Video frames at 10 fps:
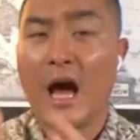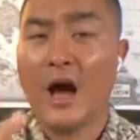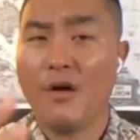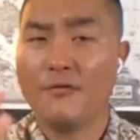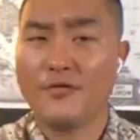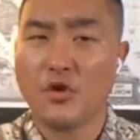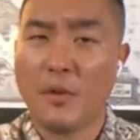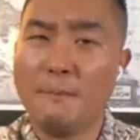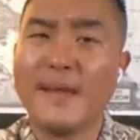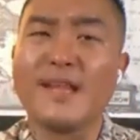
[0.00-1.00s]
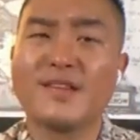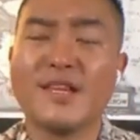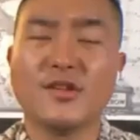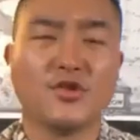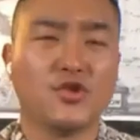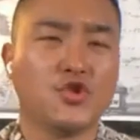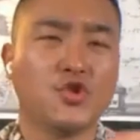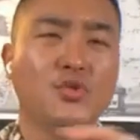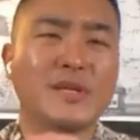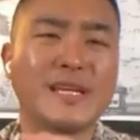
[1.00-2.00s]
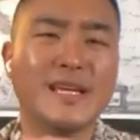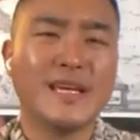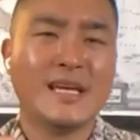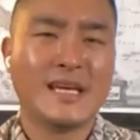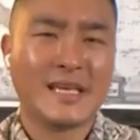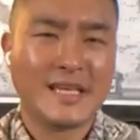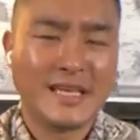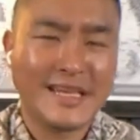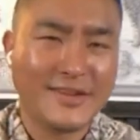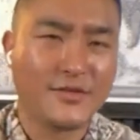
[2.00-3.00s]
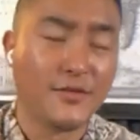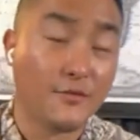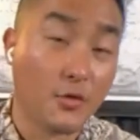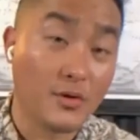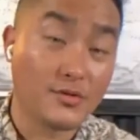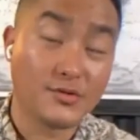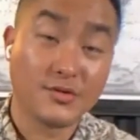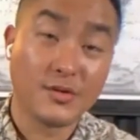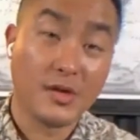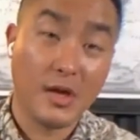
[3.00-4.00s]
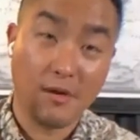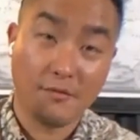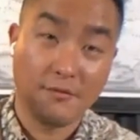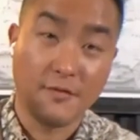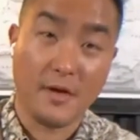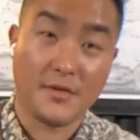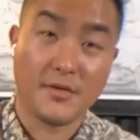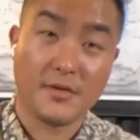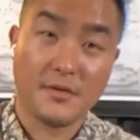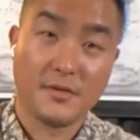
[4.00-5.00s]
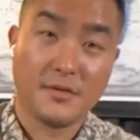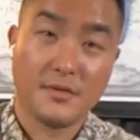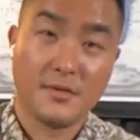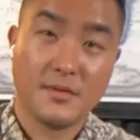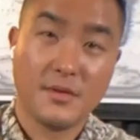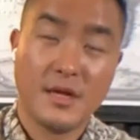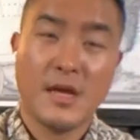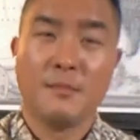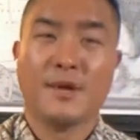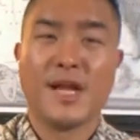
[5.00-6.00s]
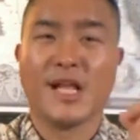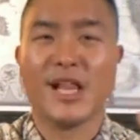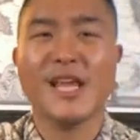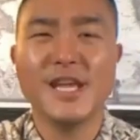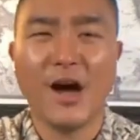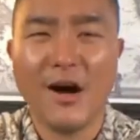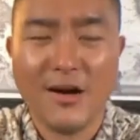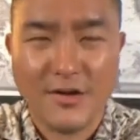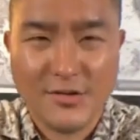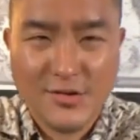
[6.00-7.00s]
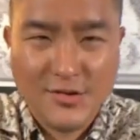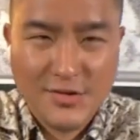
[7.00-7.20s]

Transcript: of your ability to truly hear the voice of your father. But a clean heart